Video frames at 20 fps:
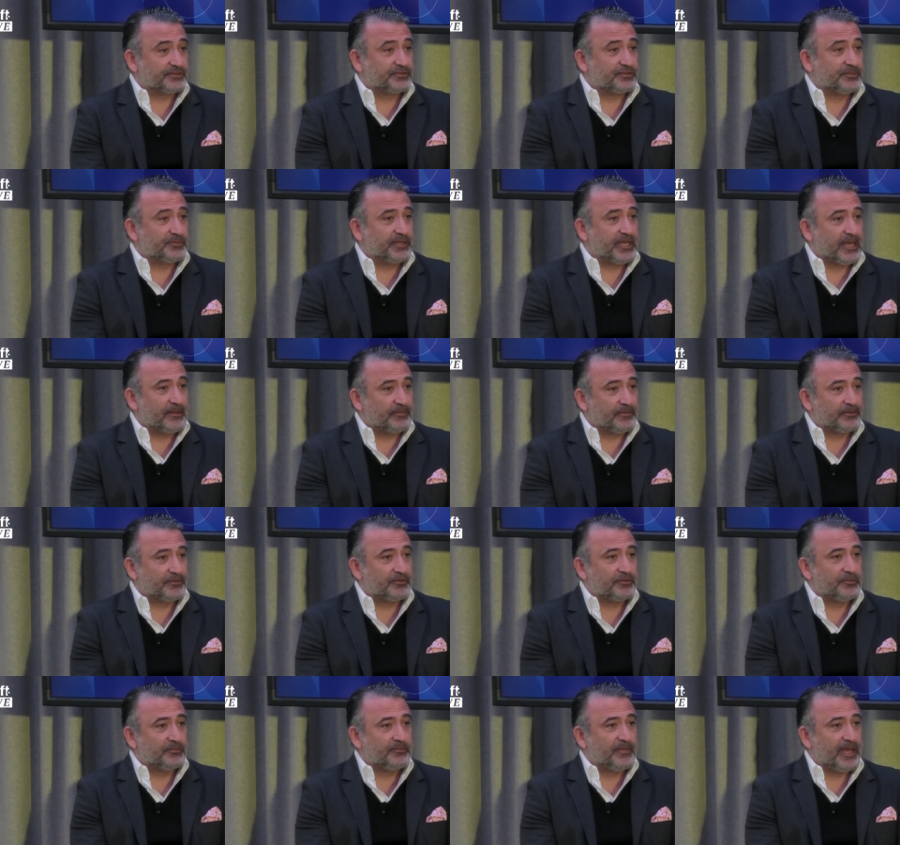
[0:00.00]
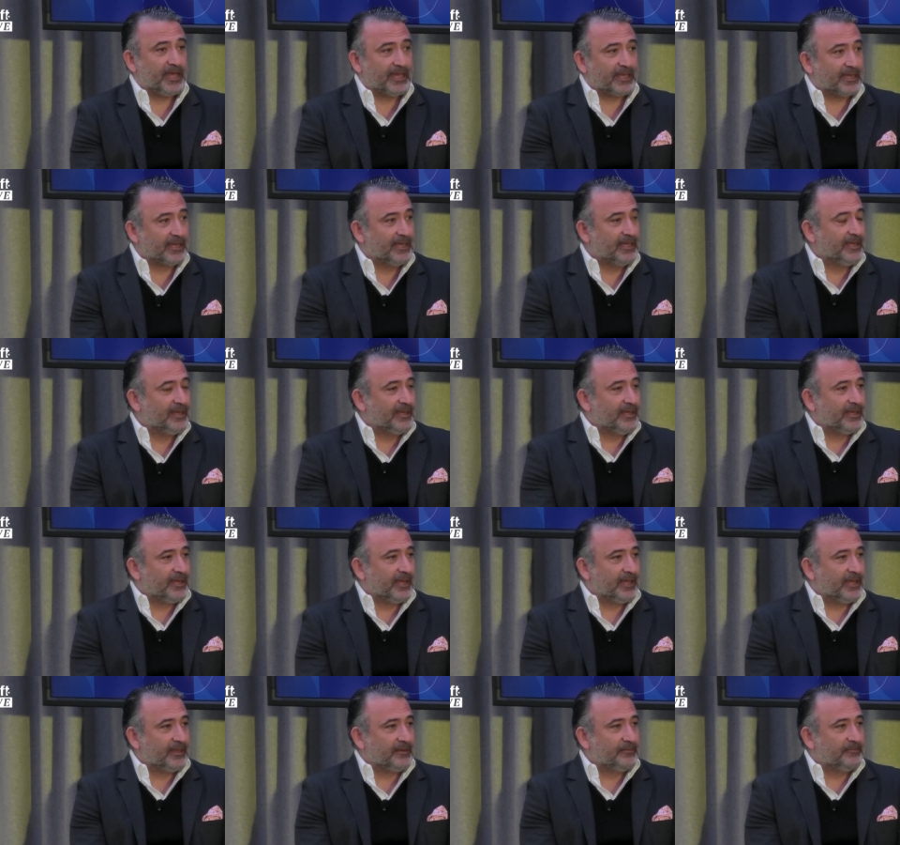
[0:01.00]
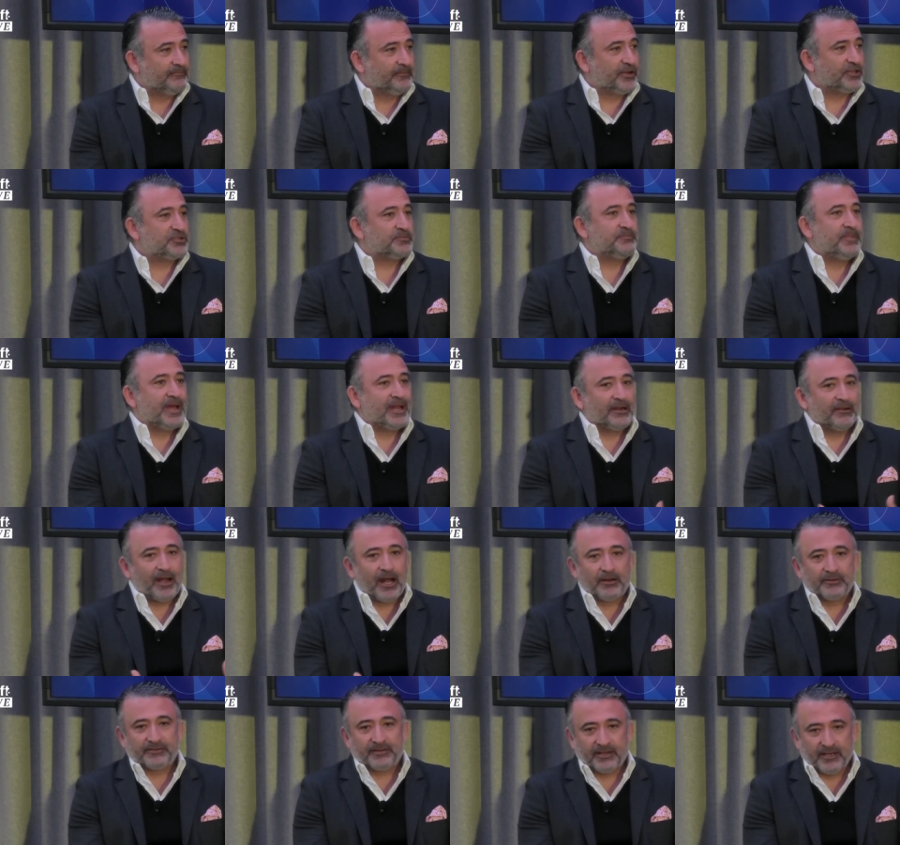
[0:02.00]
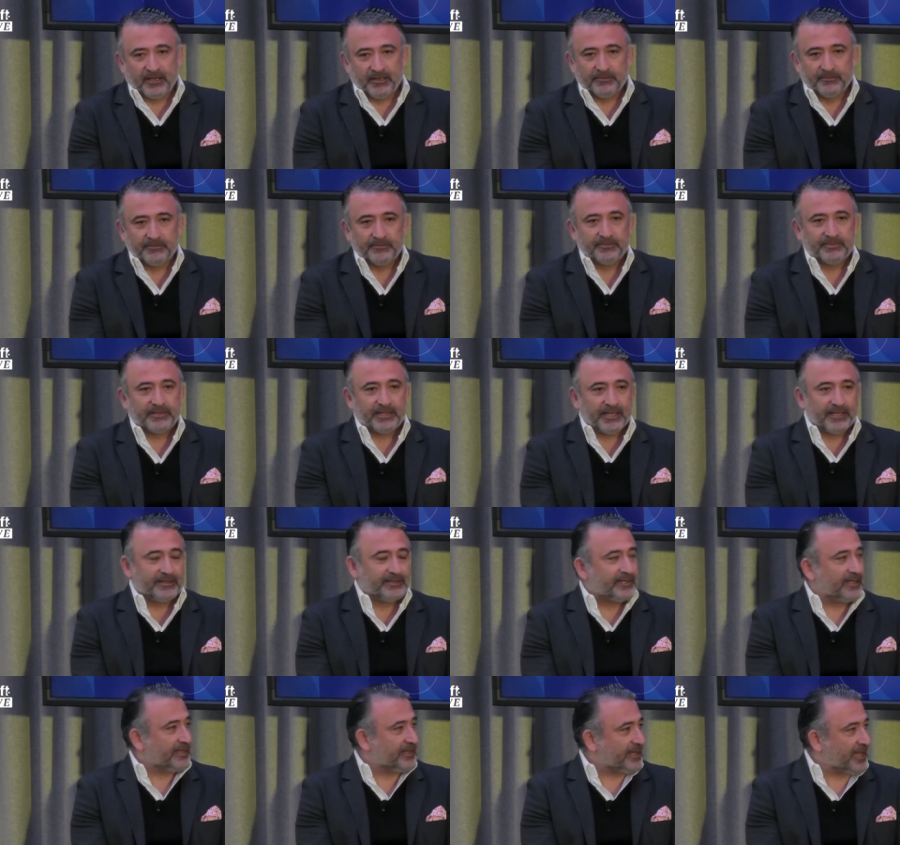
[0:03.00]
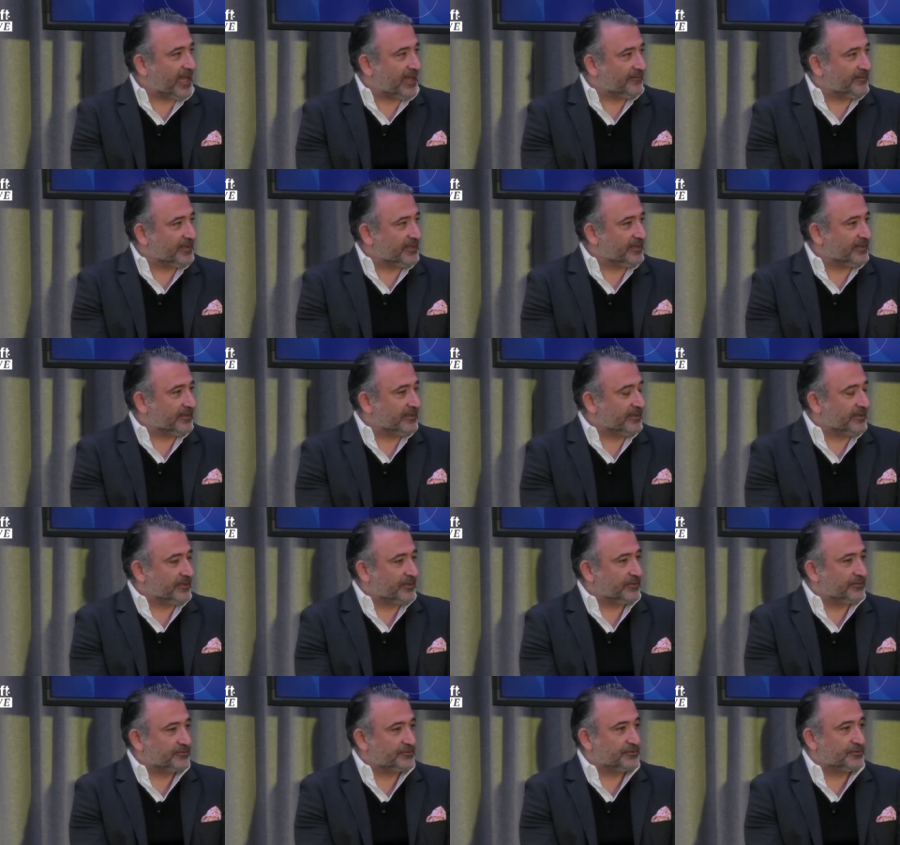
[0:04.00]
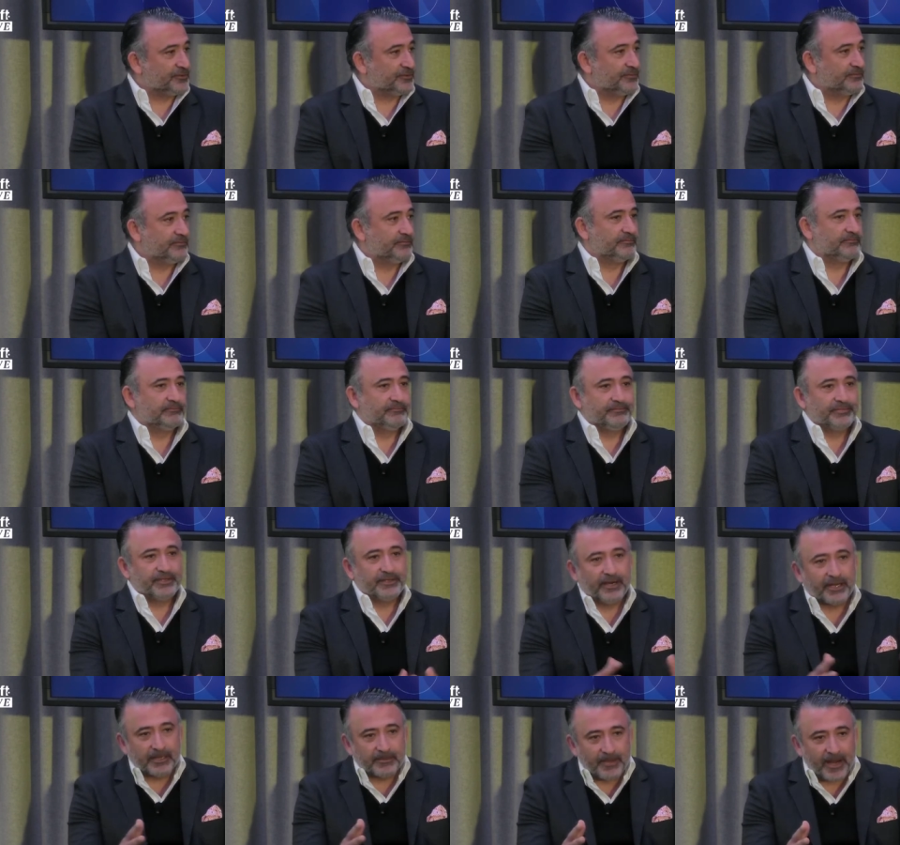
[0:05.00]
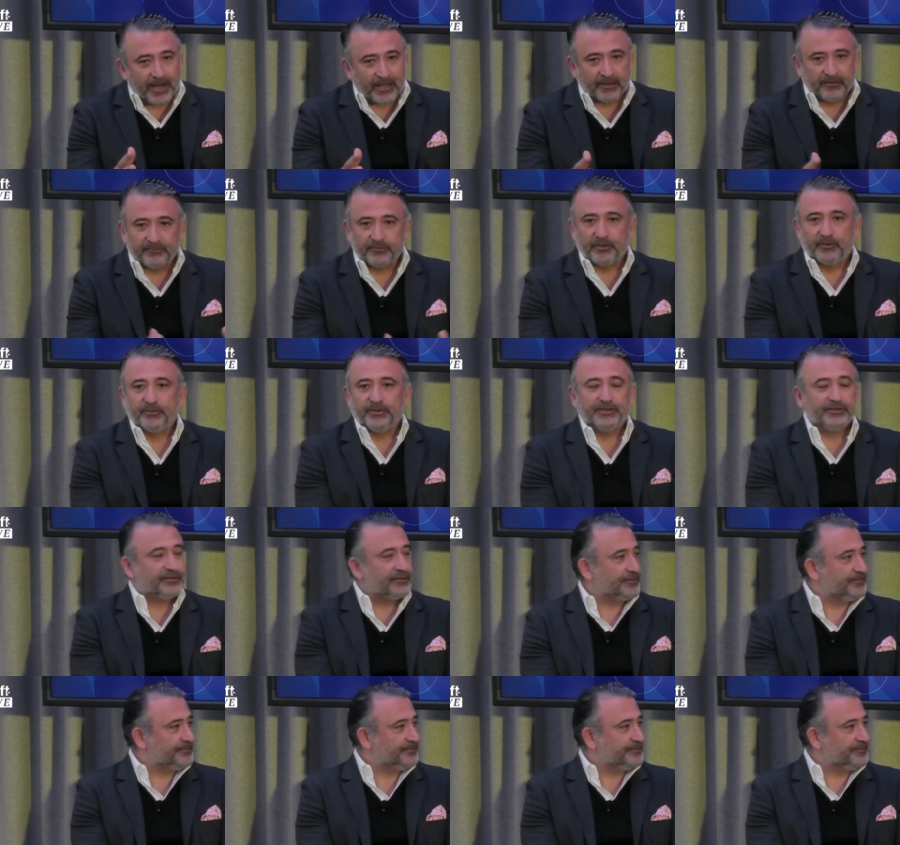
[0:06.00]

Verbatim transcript: to be able to make a much better outcome than, than having you know, to cut them out of what we do.